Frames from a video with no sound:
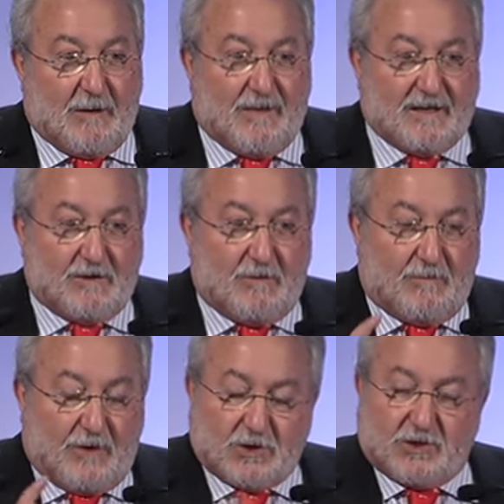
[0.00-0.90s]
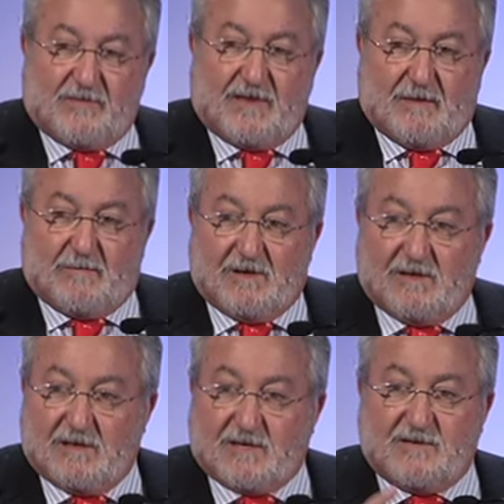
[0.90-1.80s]
But most of them,
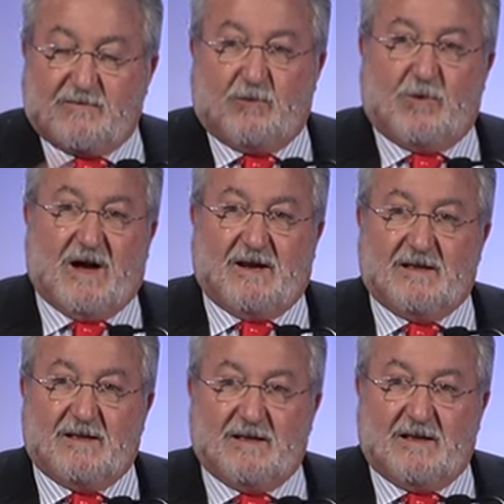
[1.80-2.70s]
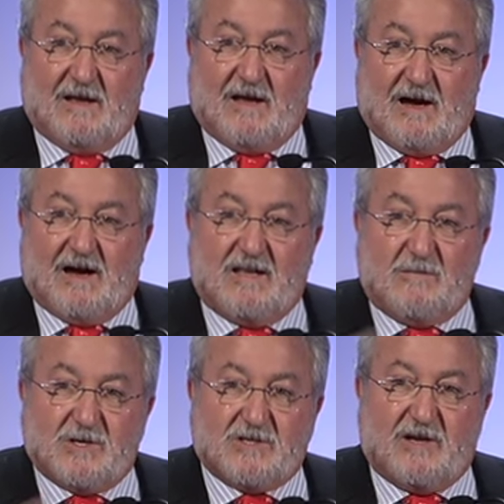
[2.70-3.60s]
except for one, are
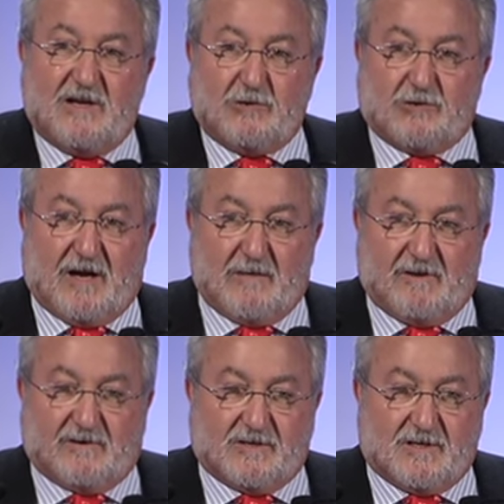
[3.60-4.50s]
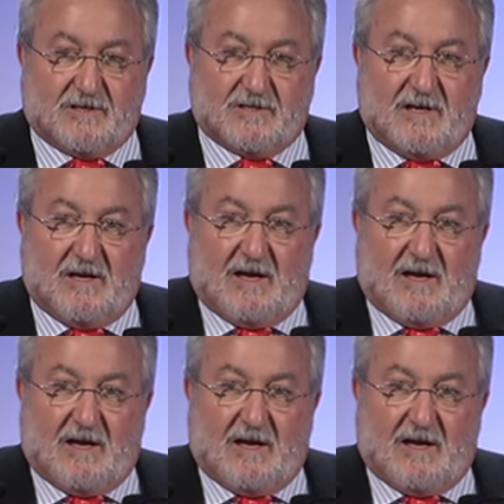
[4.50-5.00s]
investigator-driven research.